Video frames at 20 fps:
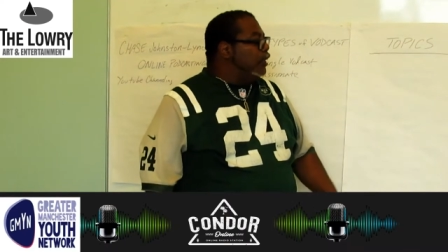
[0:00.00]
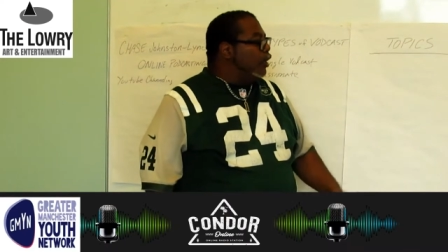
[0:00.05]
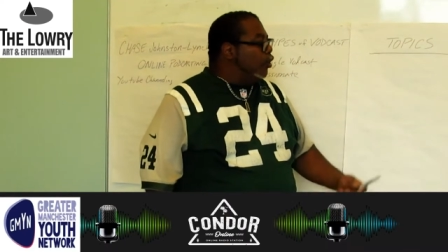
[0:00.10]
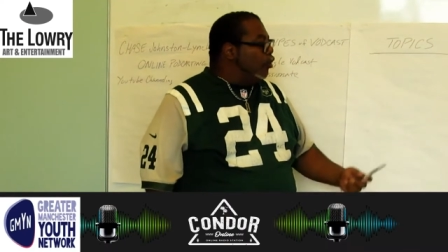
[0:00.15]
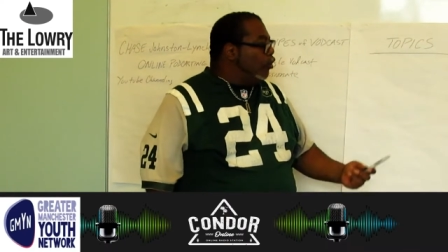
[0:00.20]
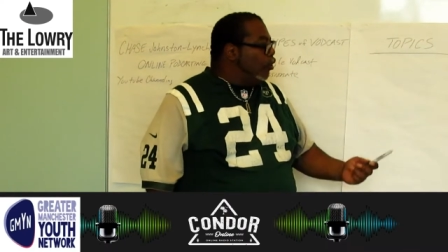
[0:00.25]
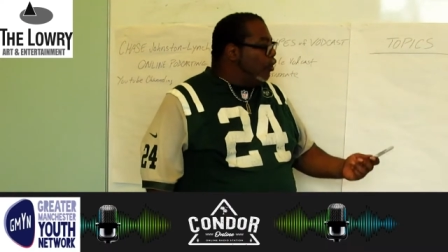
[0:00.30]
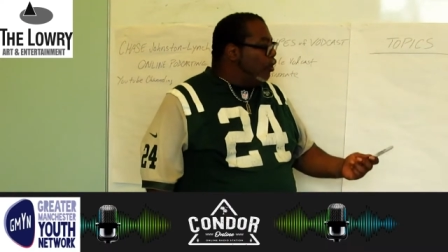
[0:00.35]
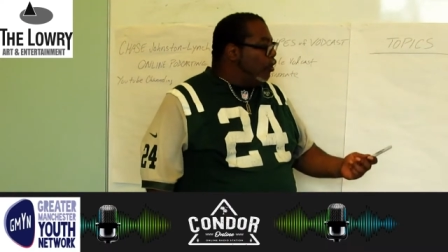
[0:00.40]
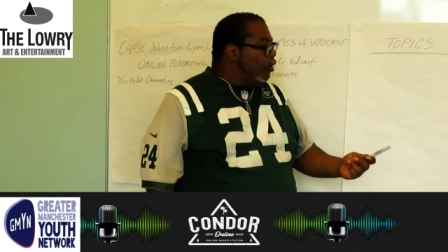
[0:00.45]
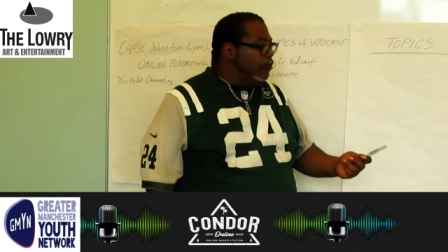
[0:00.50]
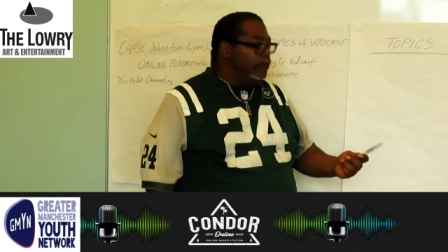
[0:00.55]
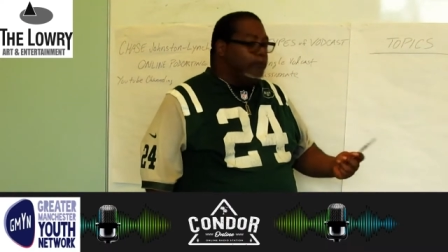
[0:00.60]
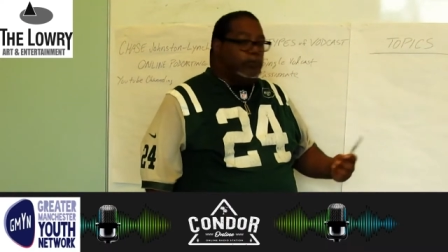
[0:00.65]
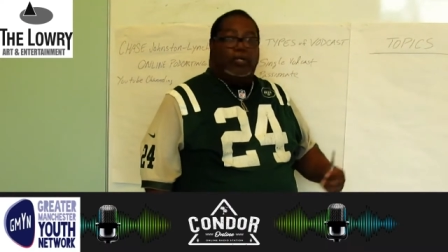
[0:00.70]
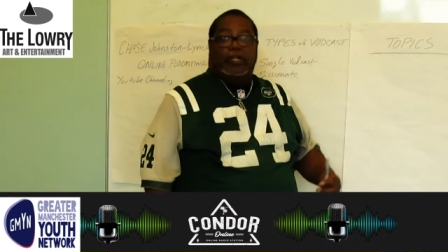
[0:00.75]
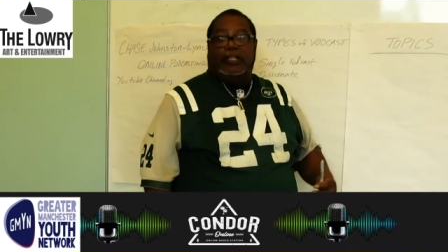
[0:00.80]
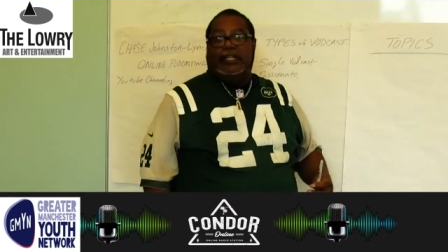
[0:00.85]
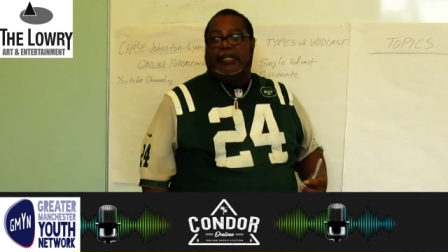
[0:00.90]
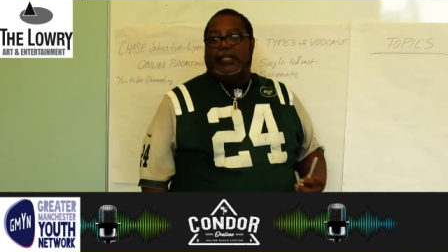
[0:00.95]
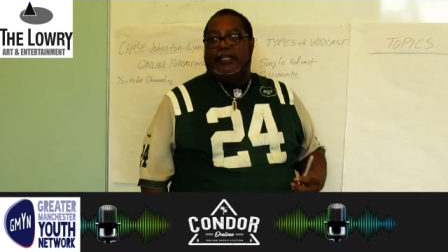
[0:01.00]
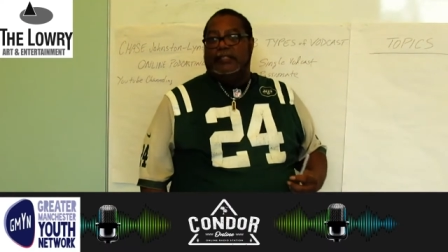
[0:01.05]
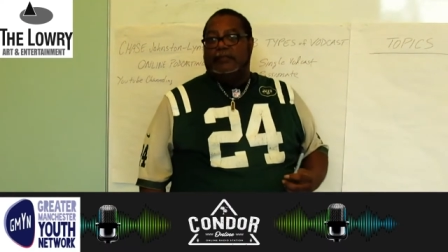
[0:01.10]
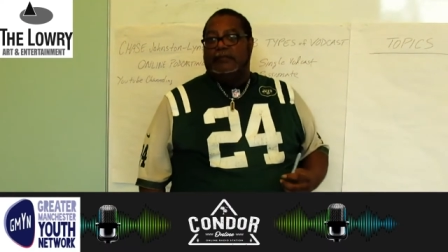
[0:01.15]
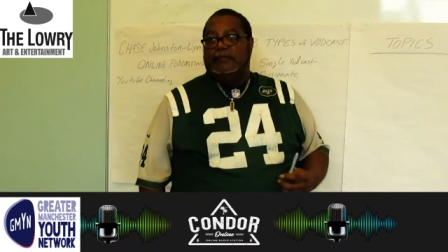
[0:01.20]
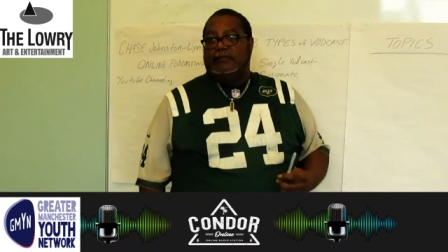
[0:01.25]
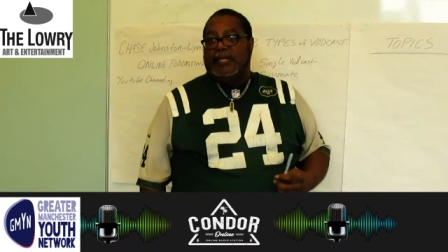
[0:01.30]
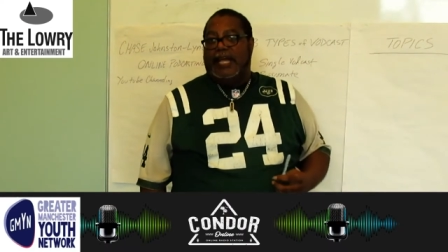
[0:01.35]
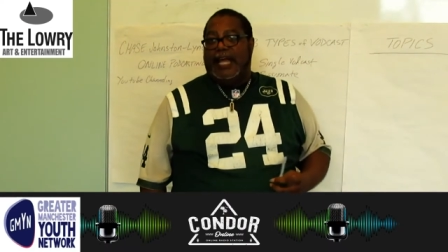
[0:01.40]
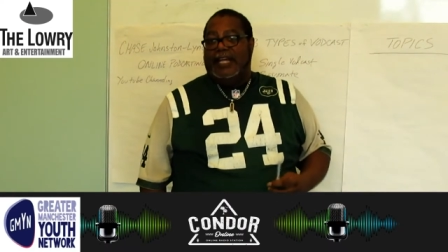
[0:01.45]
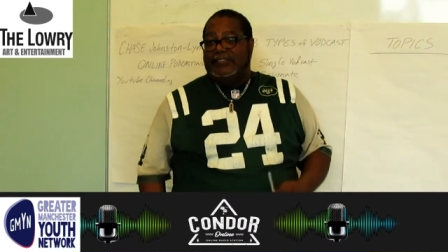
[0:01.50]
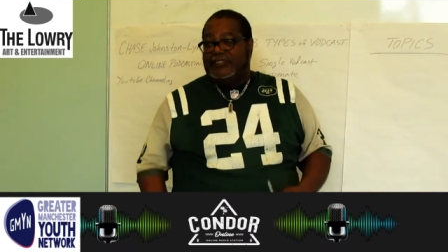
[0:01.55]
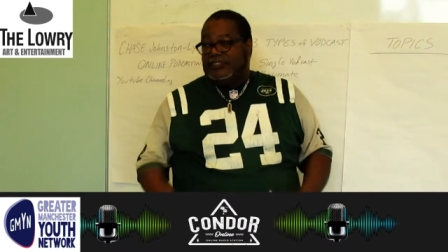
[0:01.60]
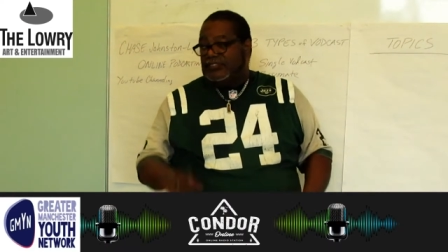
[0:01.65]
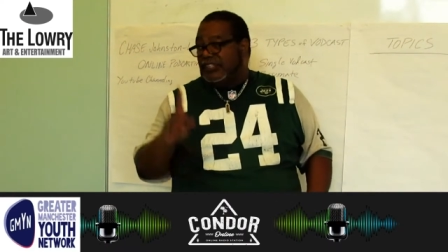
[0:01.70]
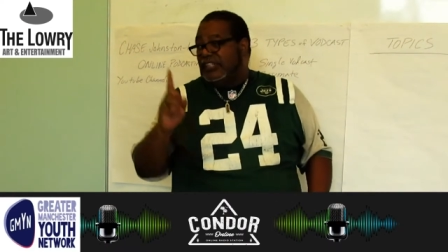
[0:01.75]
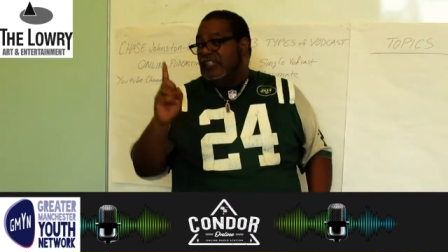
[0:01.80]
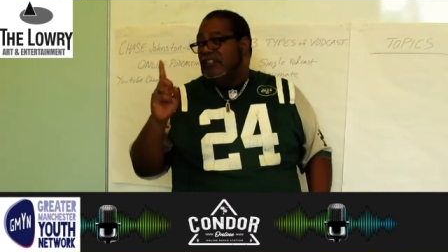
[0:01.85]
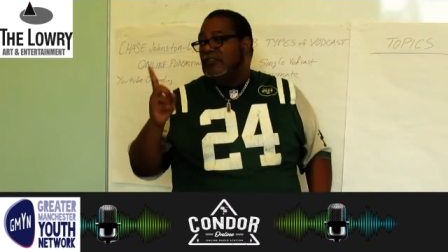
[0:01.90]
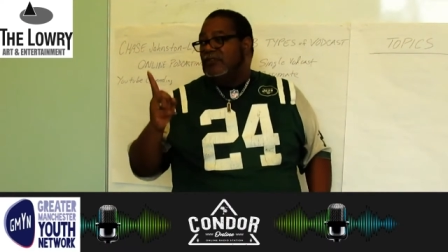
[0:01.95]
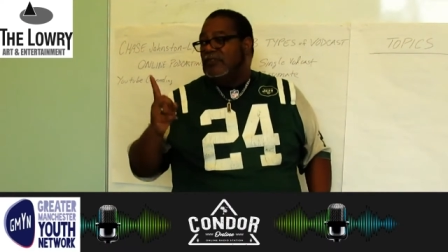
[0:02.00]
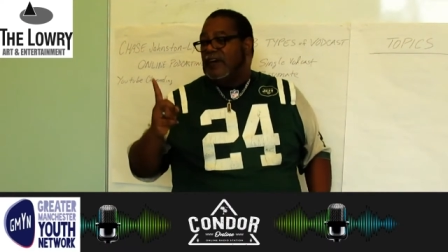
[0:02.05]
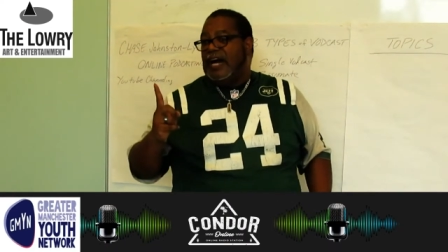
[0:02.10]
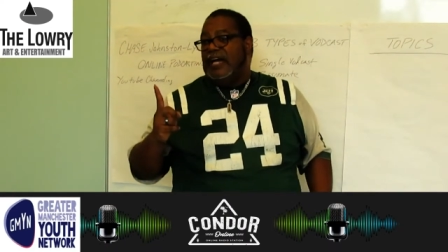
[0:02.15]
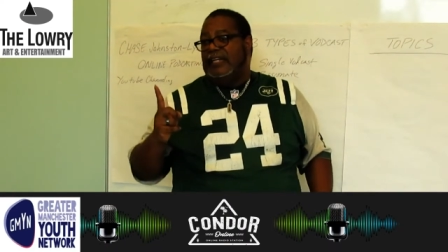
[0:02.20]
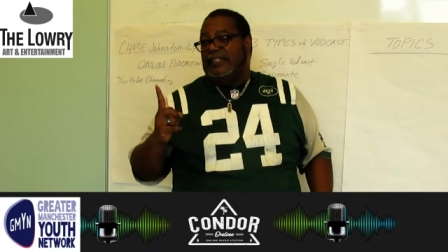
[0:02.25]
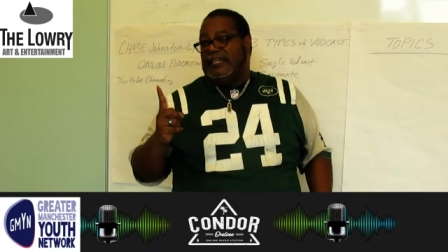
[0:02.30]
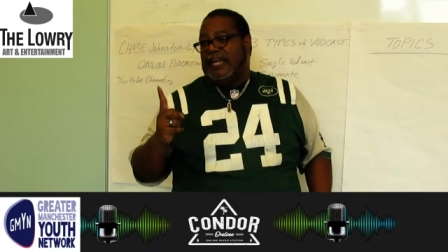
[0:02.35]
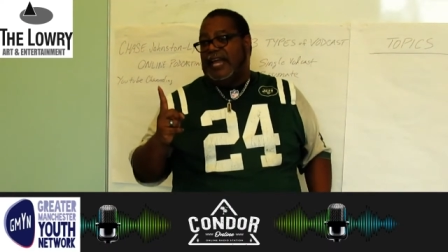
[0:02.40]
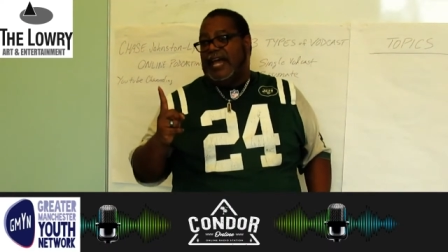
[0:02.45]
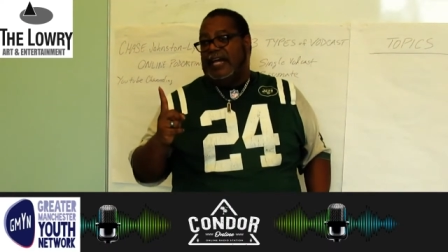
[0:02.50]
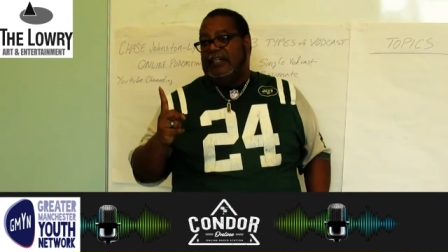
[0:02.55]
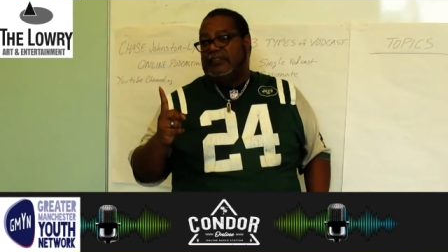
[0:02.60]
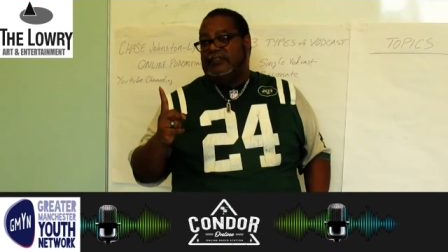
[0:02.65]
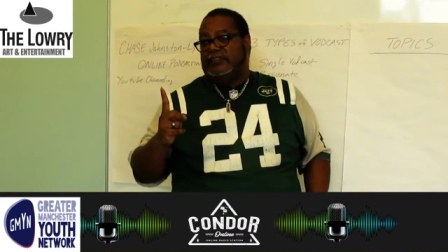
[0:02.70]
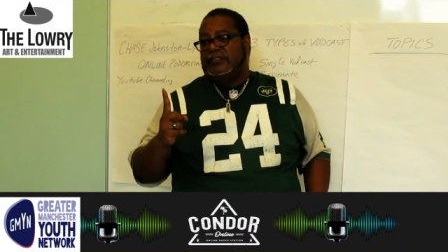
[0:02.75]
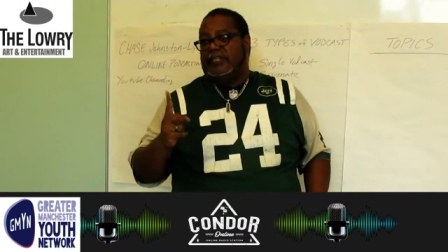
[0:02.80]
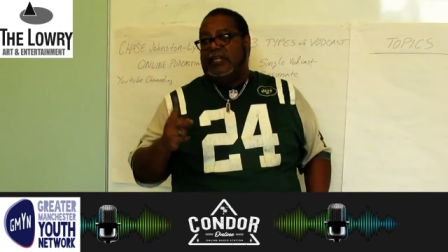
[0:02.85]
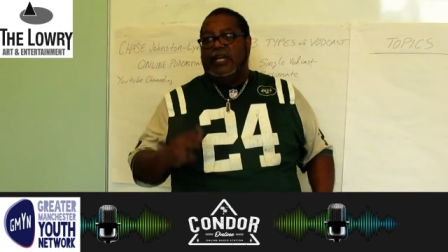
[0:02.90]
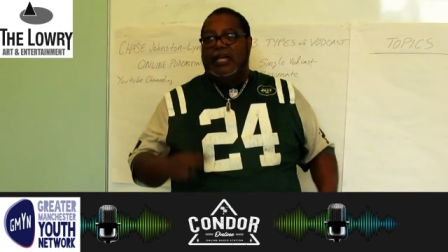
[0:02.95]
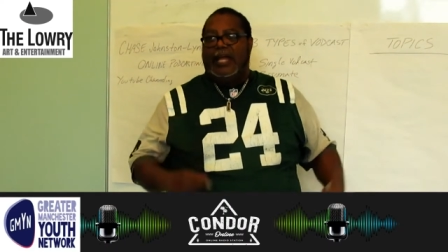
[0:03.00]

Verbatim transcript: or bullying as a single podcast.